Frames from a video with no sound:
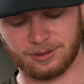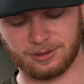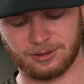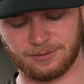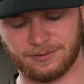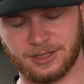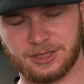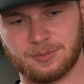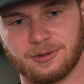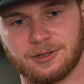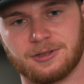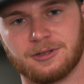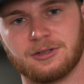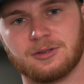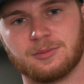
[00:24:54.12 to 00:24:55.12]
of
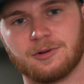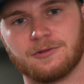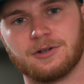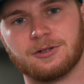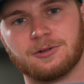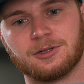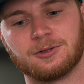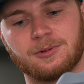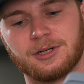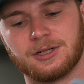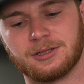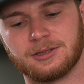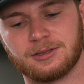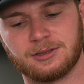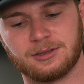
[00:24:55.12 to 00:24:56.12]
icebreaker merino
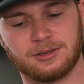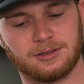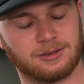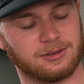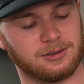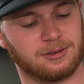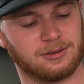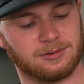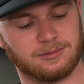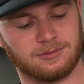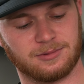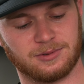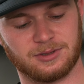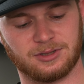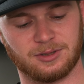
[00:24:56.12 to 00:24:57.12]
underwear.
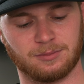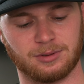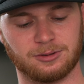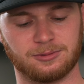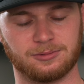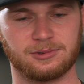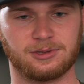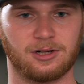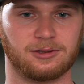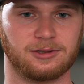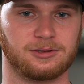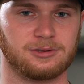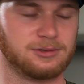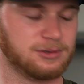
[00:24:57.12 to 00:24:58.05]
It's a blue color.